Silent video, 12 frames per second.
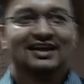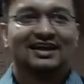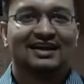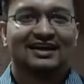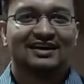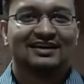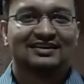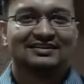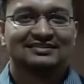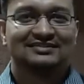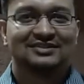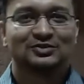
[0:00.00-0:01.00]
Uh,
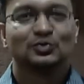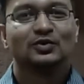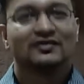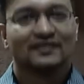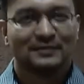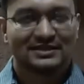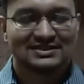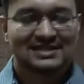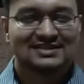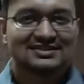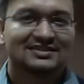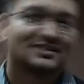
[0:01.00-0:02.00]
the School of Computer
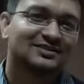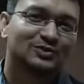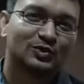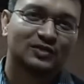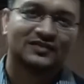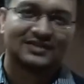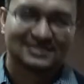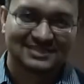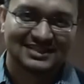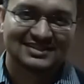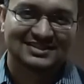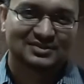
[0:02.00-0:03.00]
Sciences and the School of Earth
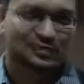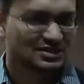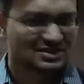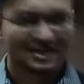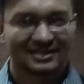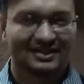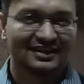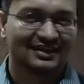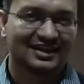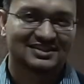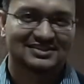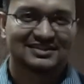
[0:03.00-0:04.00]
Sciences were started like
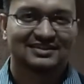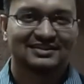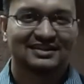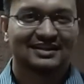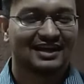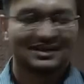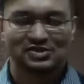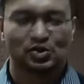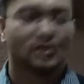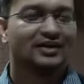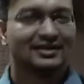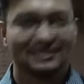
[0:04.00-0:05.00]
last year and I
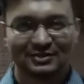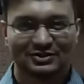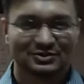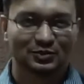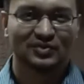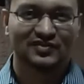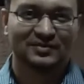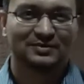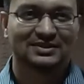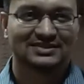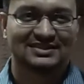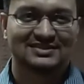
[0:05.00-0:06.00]
joined into the School of
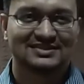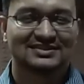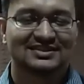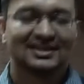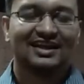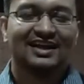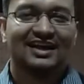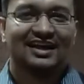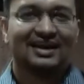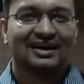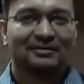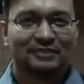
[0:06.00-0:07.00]
Computer Sciences.
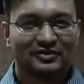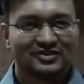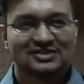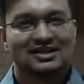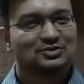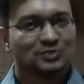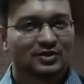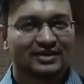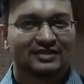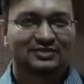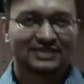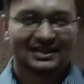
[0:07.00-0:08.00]
previously I was
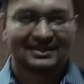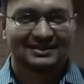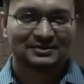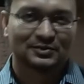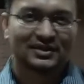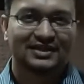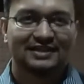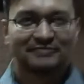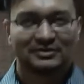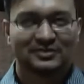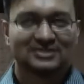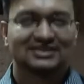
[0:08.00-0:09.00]
working with the IIT Roorkee
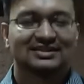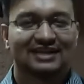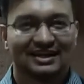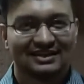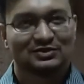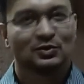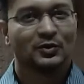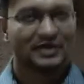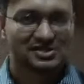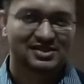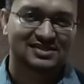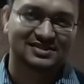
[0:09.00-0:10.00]
and previously that Oak
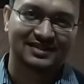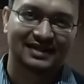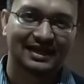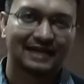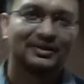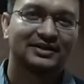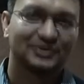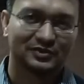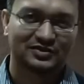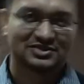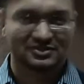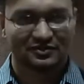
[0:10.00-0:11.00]
Ridge National Lab and
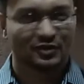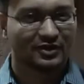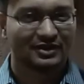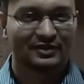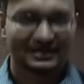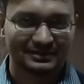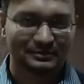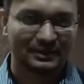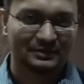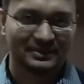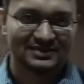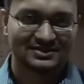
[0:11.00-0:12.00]
University of Florida where I did
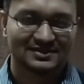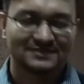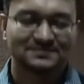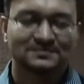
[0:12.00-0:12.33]
my PhD.